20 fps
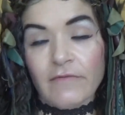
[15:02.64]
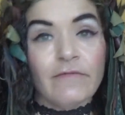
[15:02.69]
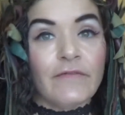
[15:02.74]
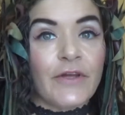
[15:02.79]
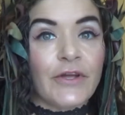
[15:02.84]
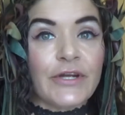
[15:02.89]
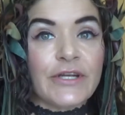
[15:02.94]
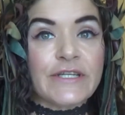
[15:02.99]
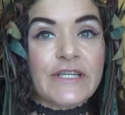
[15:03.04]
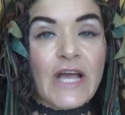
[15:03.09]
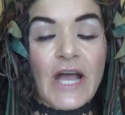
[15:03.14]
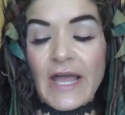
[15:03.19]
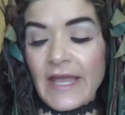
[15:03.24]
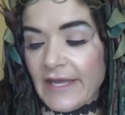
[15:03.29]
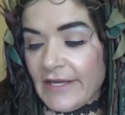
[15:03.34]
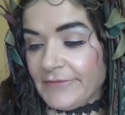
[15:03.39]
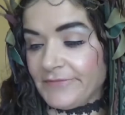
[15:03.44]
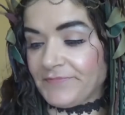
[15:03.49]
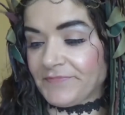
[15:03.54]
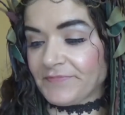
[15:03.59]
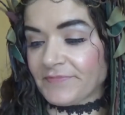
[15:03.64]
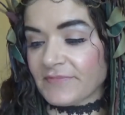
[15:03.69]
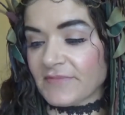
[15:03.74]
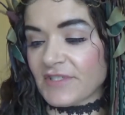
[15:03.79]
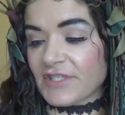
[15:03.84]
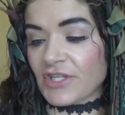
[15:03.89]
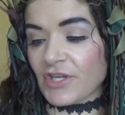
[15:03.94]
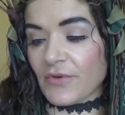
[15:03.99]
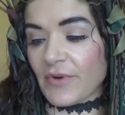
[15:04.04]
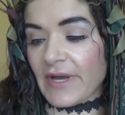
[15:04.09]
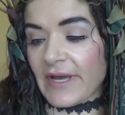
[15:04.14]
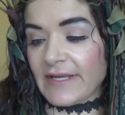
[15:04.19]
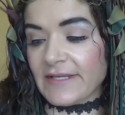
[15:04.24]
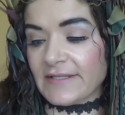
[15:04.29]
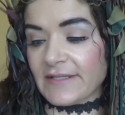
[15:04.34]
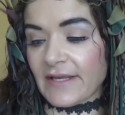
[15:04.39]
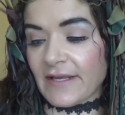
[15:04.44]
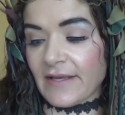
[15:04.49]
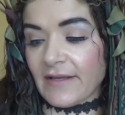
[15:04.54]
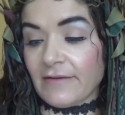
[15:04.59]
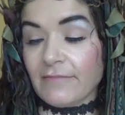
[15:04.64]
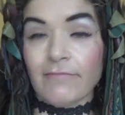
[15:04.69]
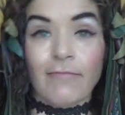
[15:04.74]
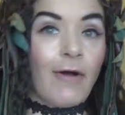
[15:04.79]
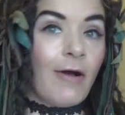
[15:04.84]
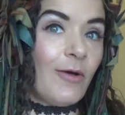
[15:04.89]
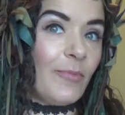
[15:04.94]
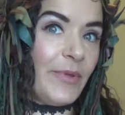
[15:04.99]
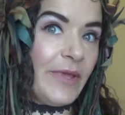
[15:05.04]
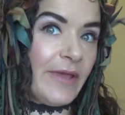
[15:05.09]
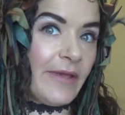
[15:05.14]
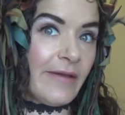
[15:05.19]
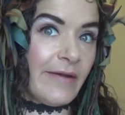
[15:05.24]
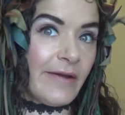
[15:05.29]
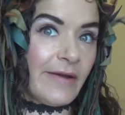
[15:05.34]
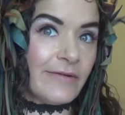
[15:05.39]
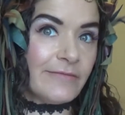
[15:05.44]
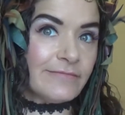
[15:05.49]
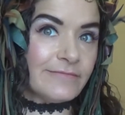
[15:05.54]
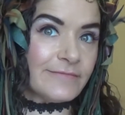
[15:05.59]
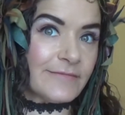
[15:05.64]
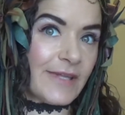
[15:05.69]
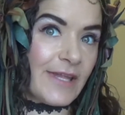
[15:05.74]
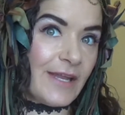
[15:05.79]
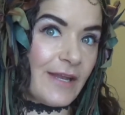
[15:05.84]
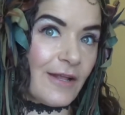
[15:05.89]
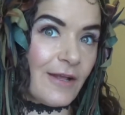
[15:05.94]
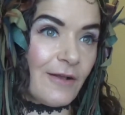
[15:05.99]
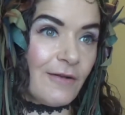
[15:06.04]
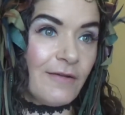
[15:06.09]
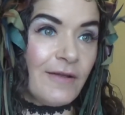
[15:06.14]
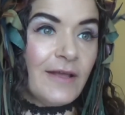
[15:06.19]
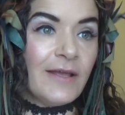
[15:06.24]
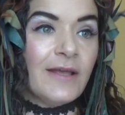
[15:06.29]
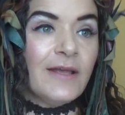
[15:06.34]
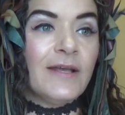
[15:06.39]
very tight. So I said, I'll be here, you know.